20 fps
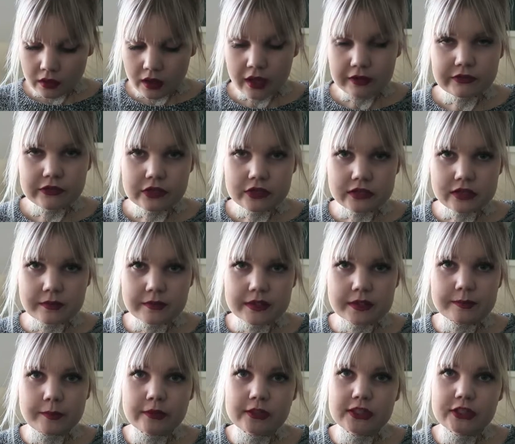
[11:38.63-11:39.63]
I've used up
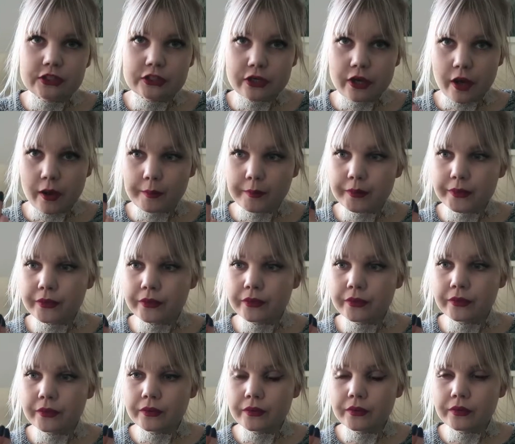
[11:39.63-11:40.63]
this Body Shop
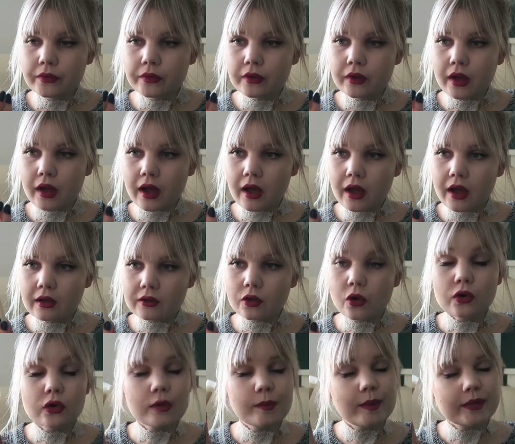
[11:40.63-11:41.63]

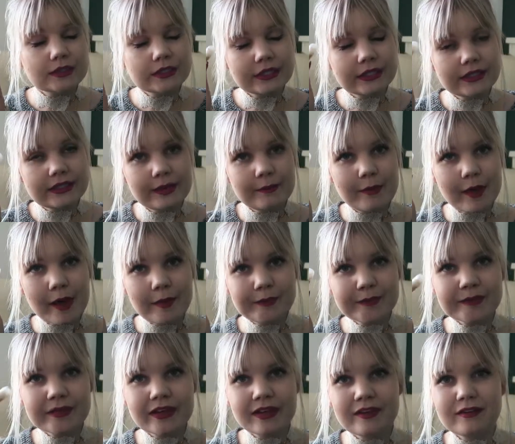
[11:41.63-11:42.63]
cocoa butter lip
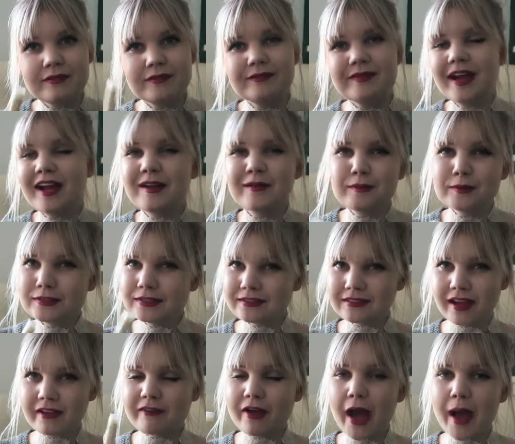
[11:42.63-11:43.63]
balm. I always
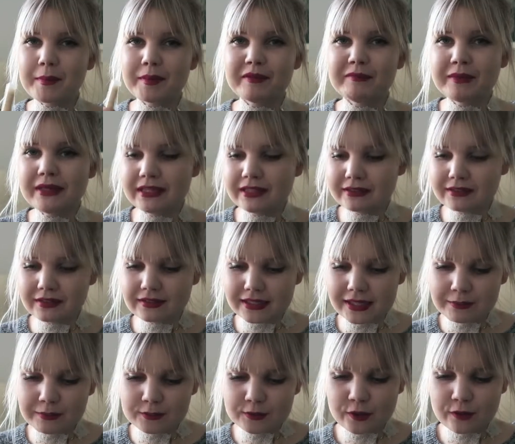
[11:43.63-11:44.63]
have a habit of peeling the
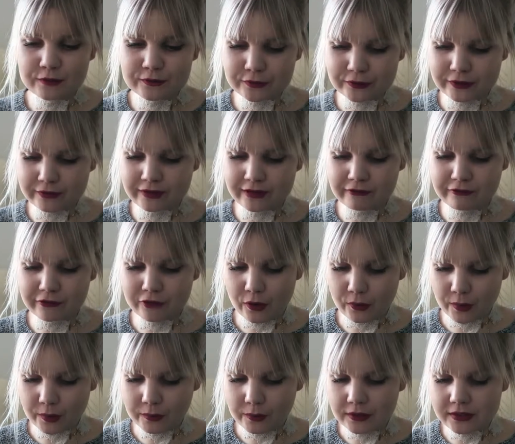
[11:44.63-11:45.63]
labels off, so I kind of forgot
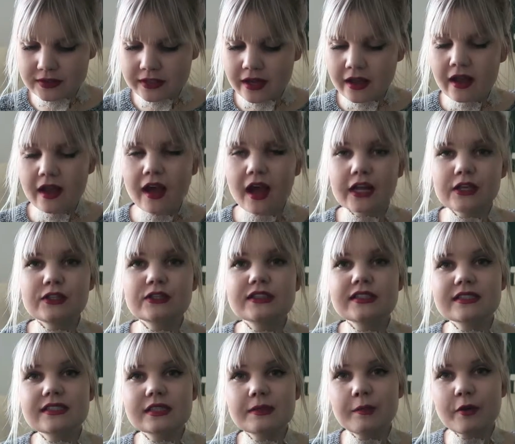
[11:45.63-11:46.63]
what it was. I use
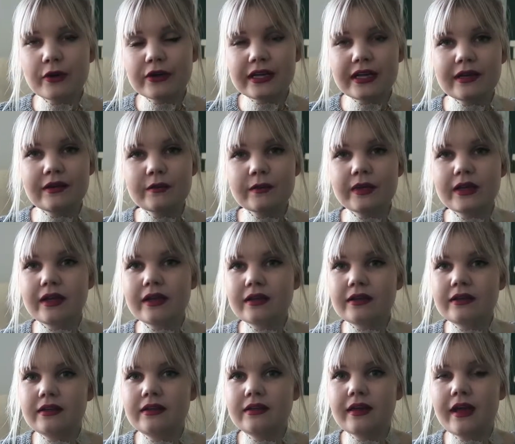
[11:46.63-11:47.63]
this in the morning when
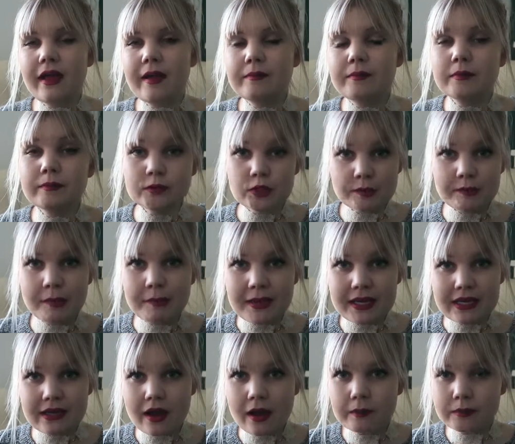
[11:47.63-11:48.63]
I'm doing my
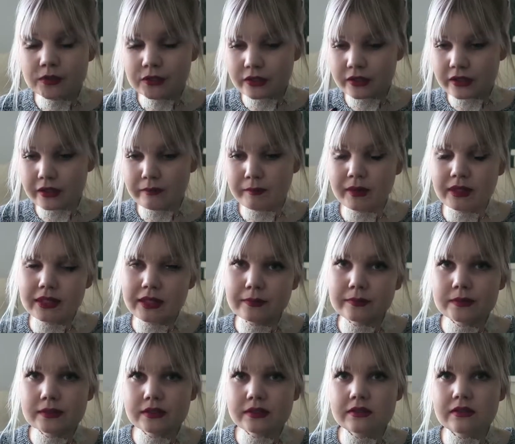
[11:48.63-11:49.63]
makeup so that my
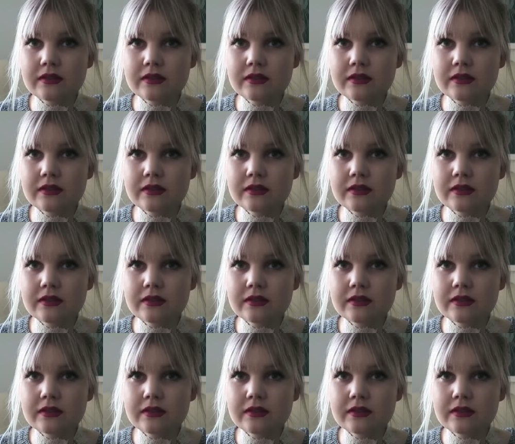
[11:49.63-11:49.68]
lips